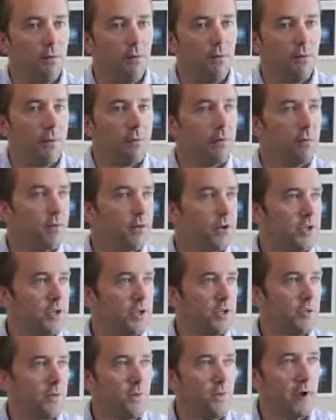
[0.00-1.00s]
One
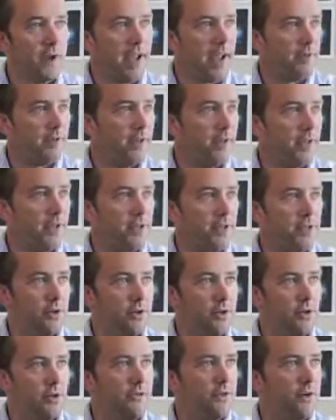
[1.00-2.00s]
membership, one application
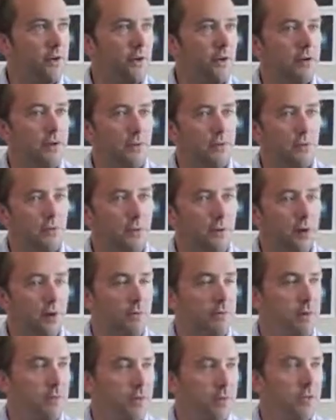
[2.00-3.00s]
on your phone,
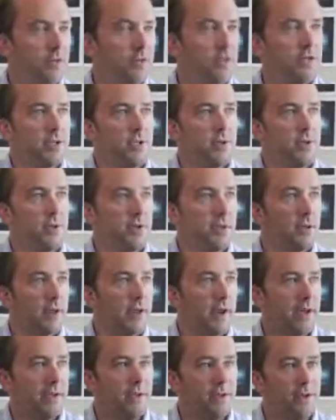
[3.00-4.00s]
one relationship that will
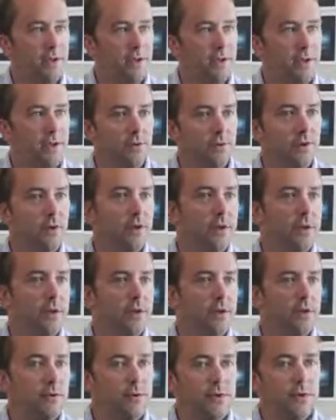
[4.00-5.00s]
allow you to
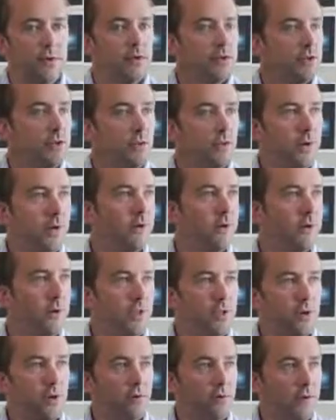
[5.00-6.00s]
essentially do whatever you
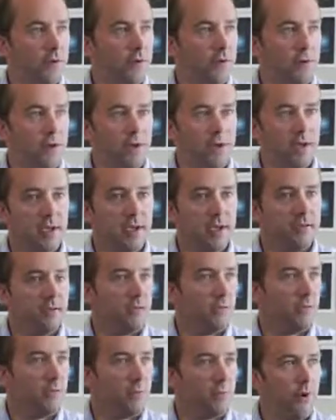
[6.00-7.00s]
need to do, whether it be get
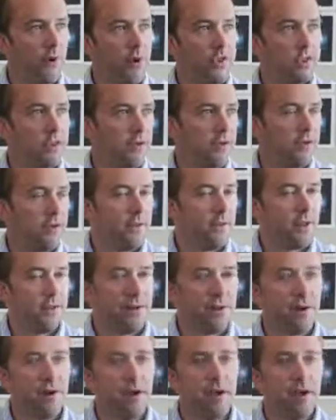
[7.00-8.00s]
from one part of town to the
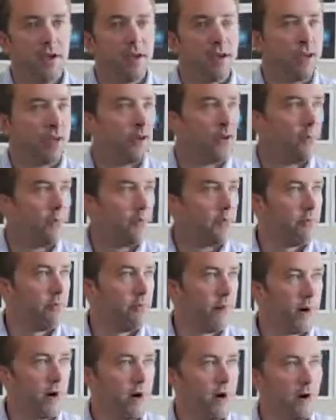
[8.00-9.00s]
other, get home from
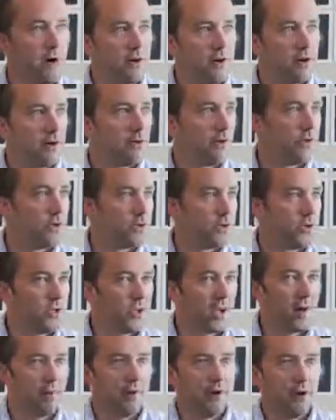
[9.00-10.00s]
a bar, go grocery
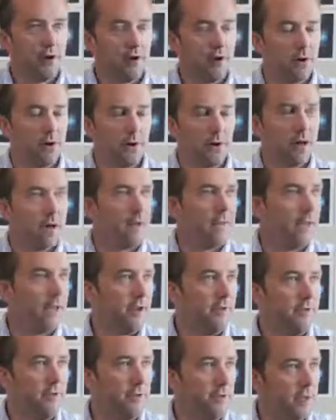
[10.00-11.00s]
shopping, or go to
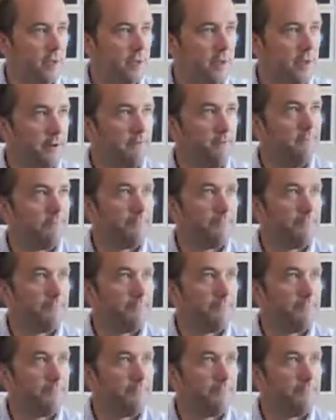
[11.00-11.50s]
LA for the weekend.